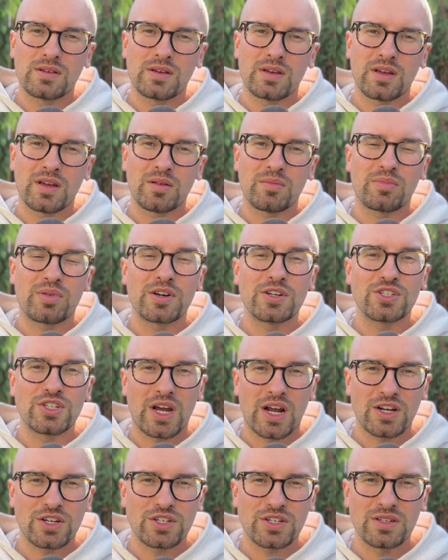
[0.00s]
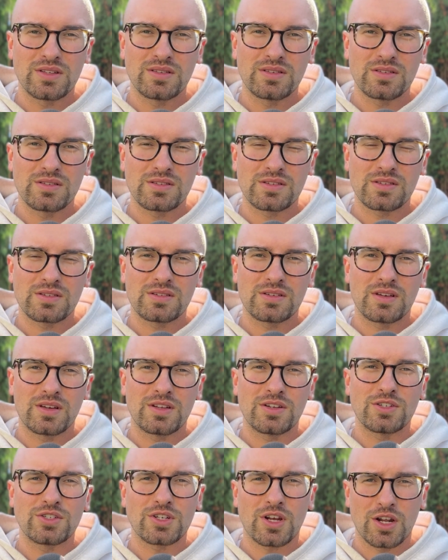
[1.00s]
and projections
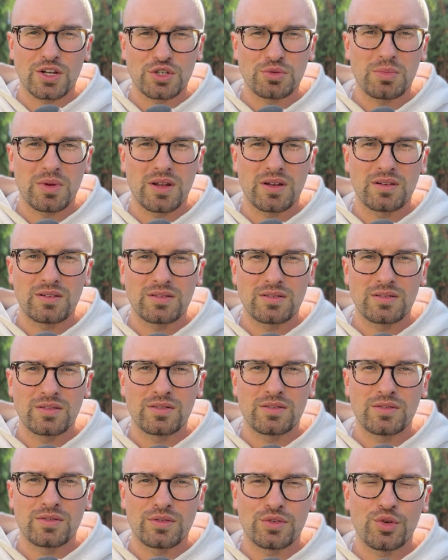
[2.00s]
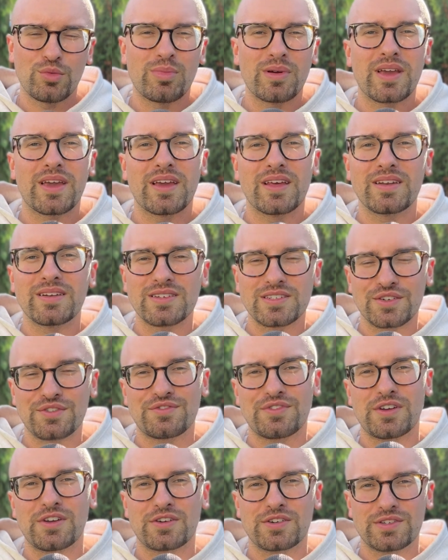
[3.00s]
and judgment, you begin to
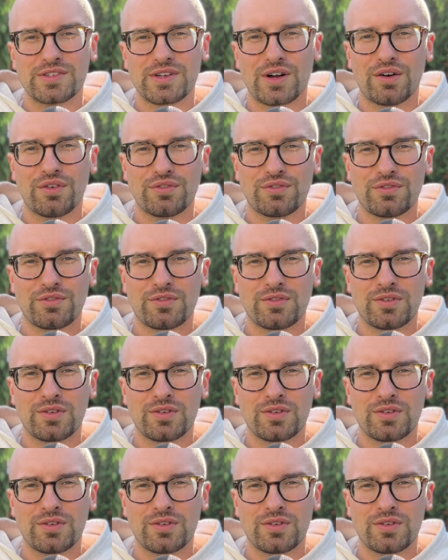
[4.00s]
free yourself.